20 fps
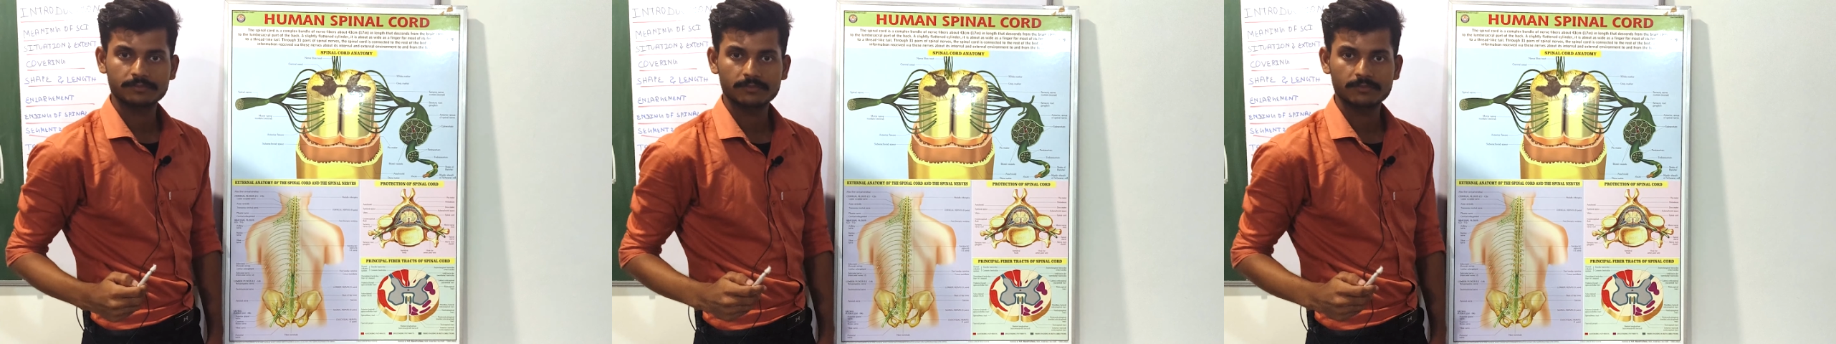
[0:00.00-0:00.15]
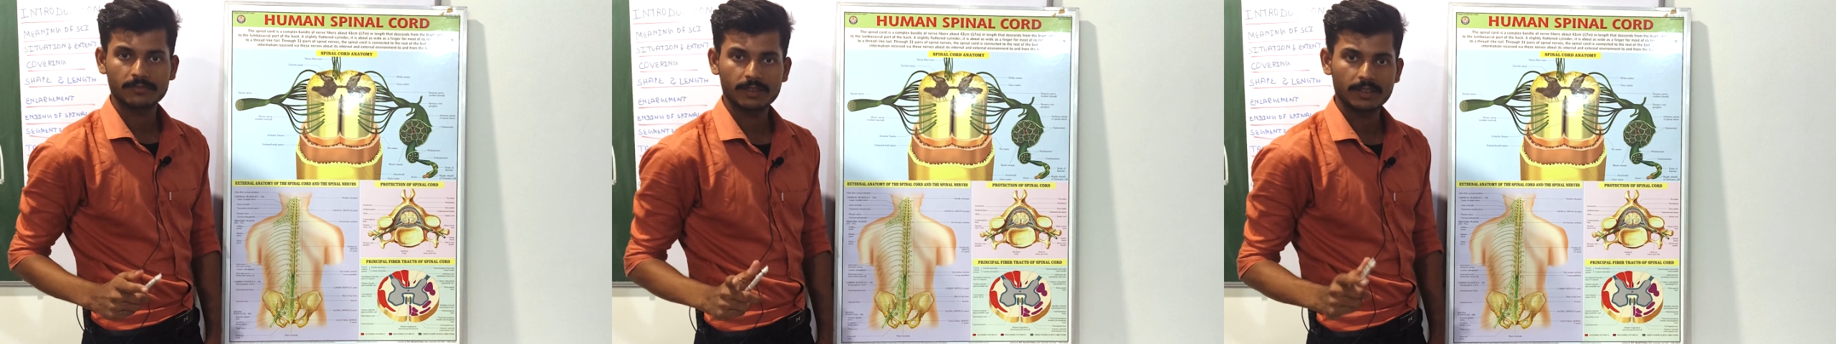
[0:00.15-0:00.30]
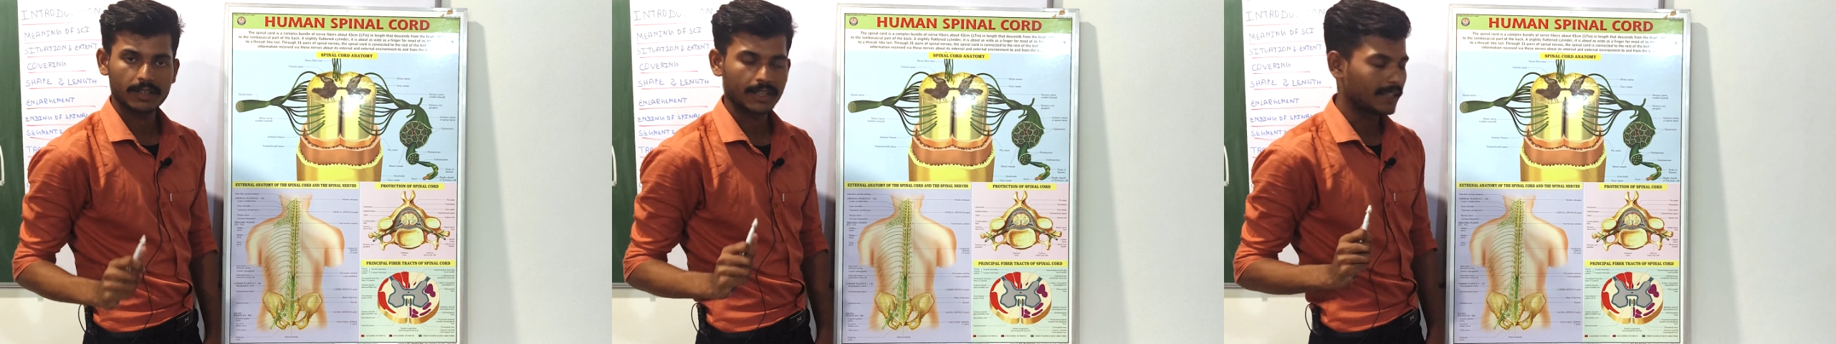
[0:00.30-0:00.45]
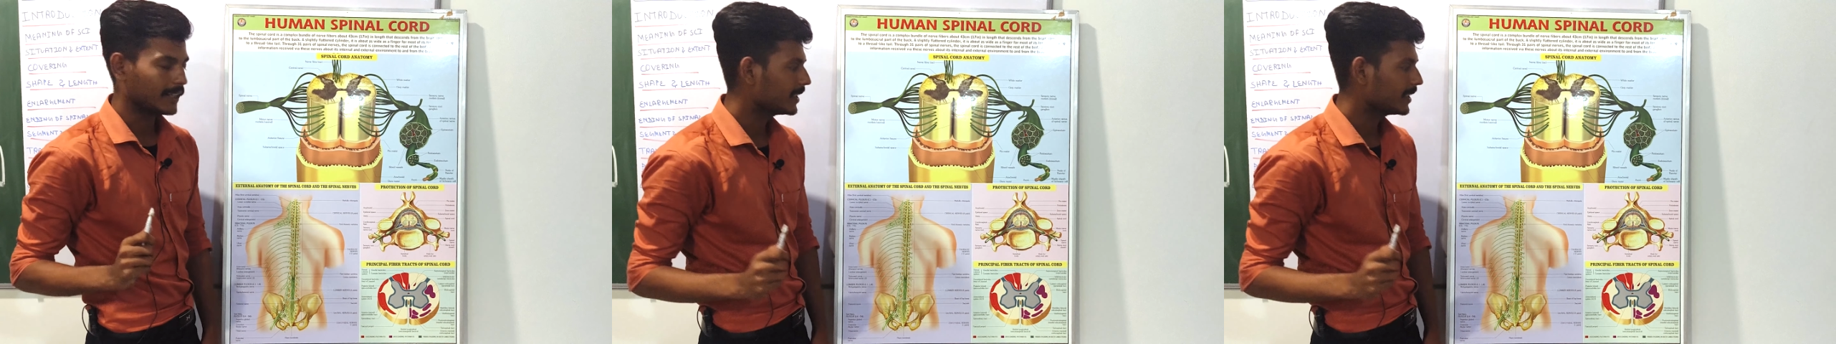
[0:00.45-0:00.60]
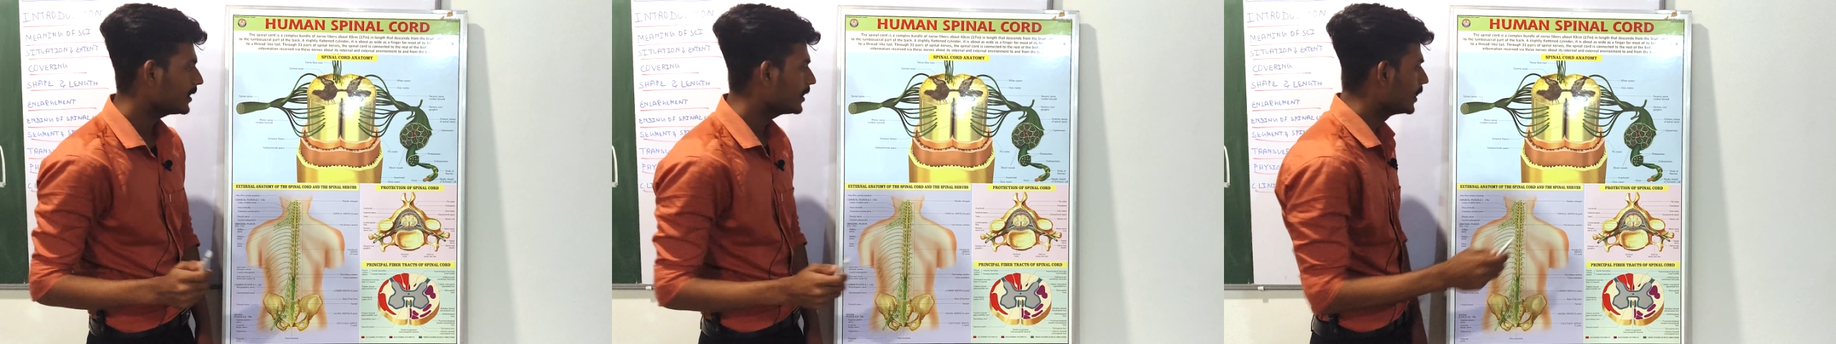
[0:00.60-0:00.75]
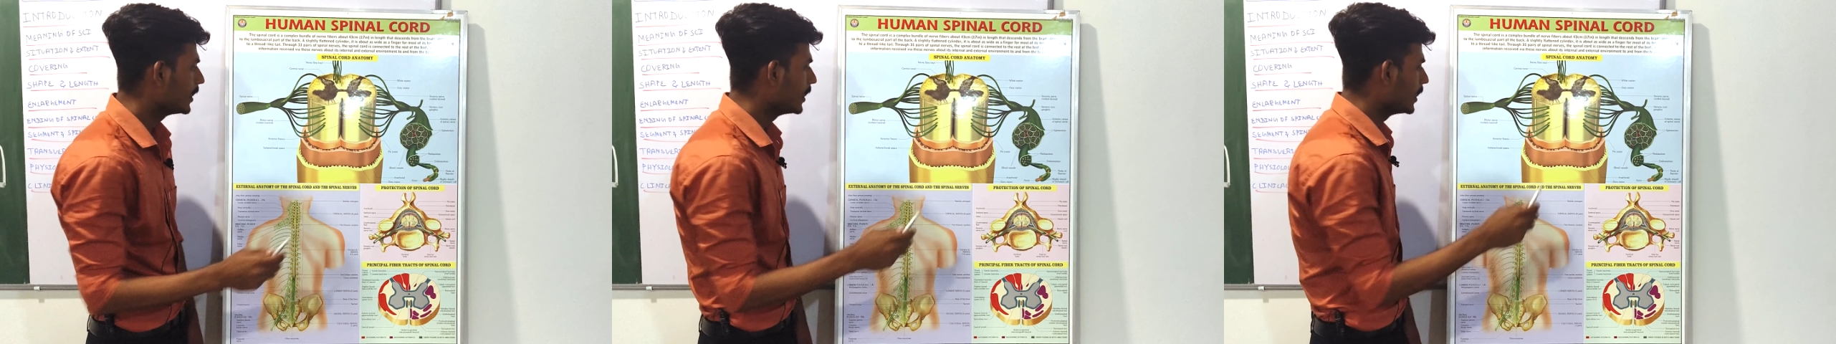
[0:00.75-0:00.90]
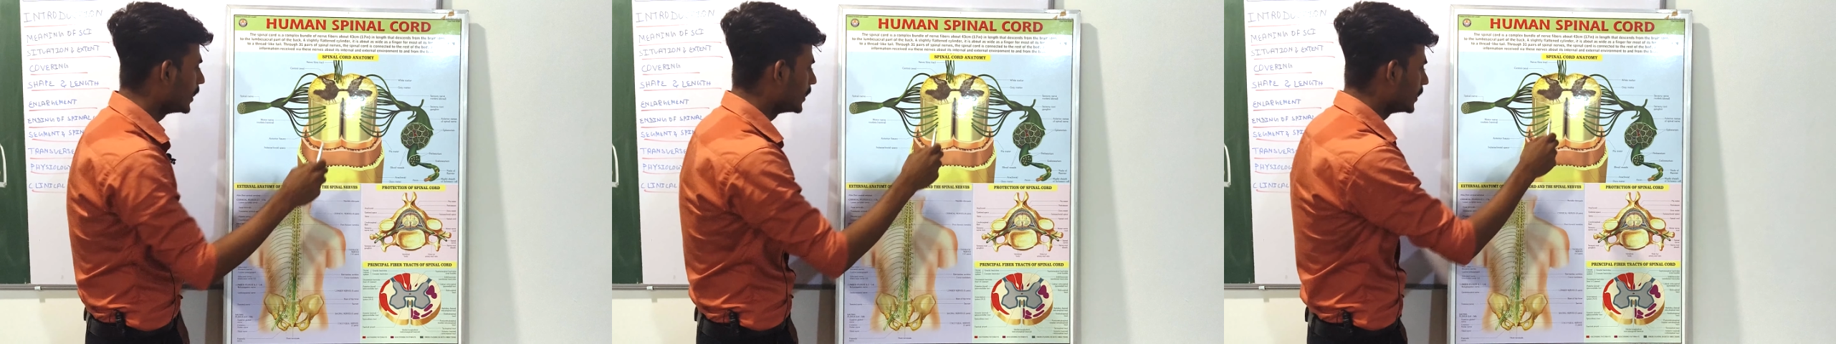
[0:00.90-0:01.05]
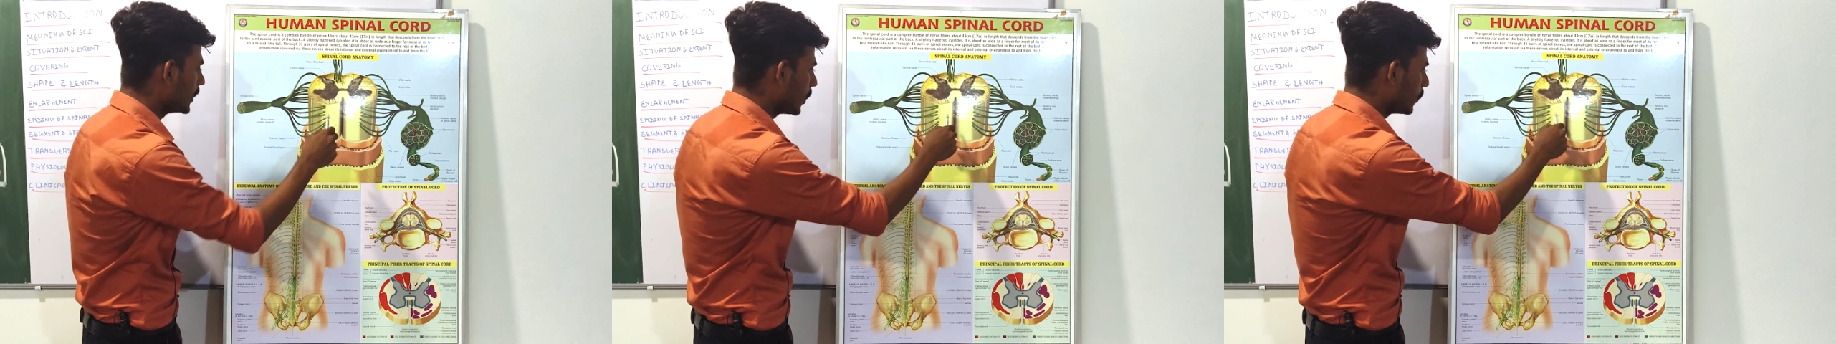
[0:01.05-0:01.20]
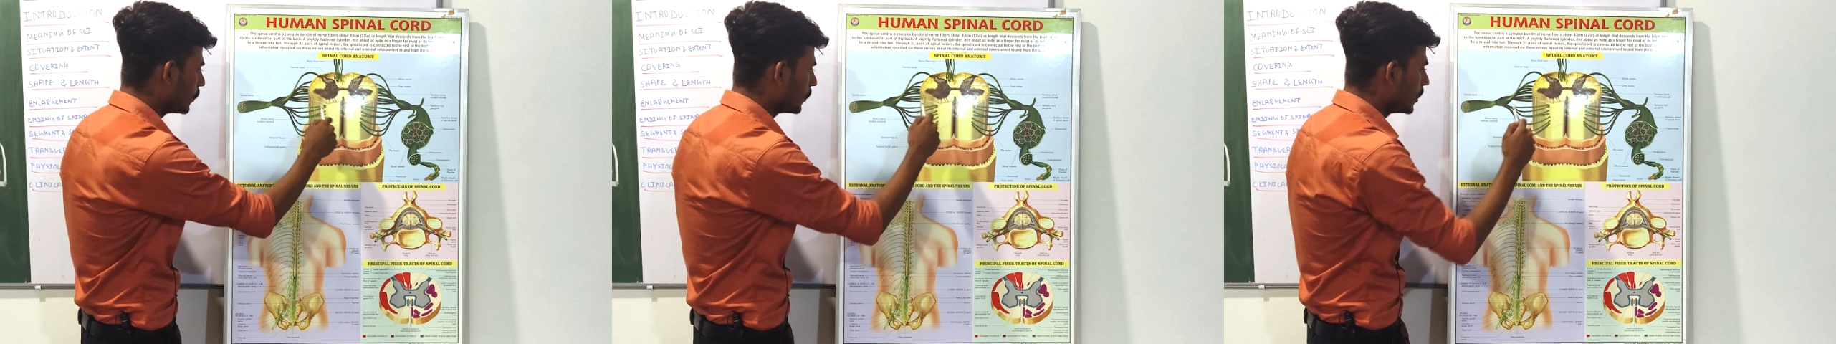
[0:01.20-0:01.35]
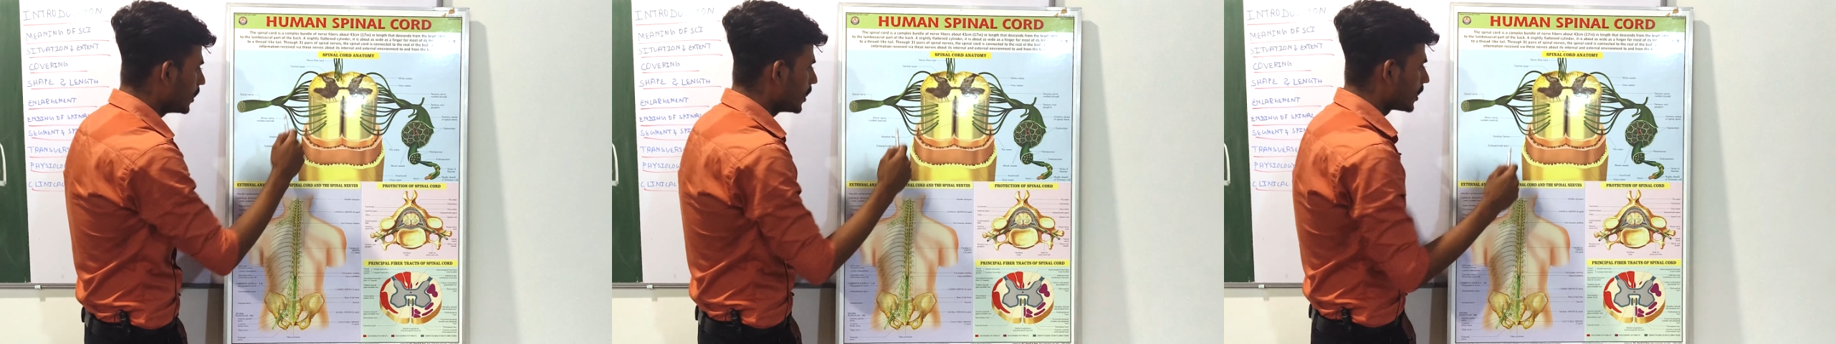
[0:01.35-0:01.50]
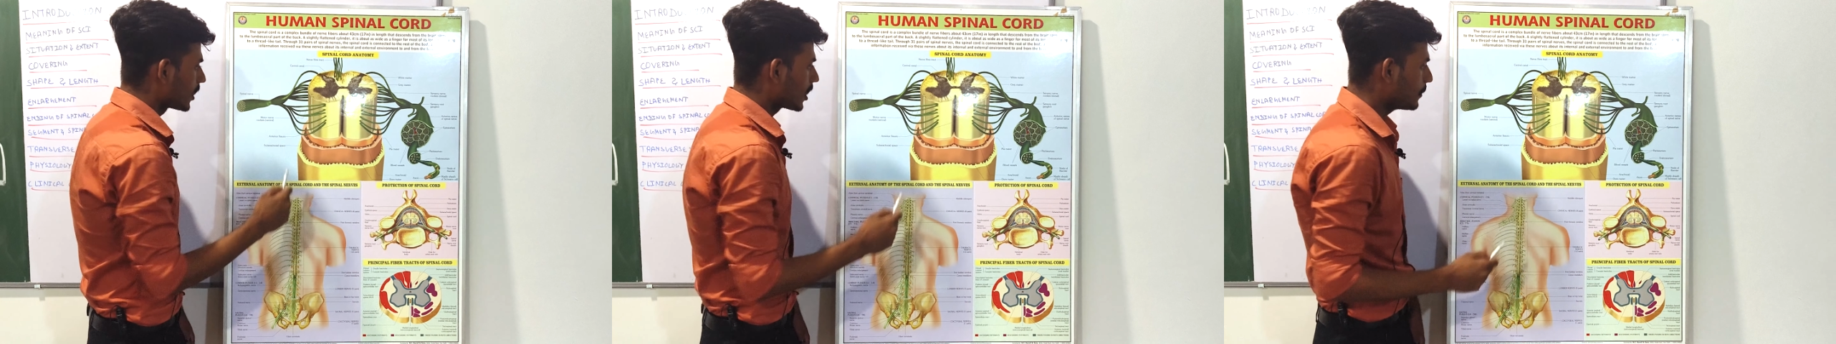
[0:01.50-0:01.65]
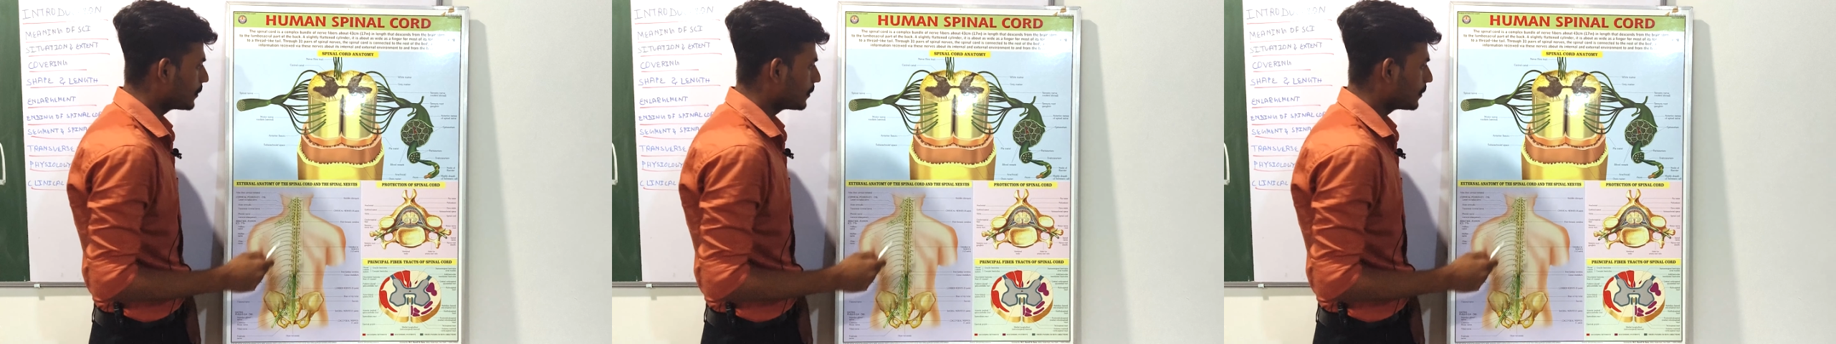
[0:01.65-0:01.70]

Clear? Now, coming to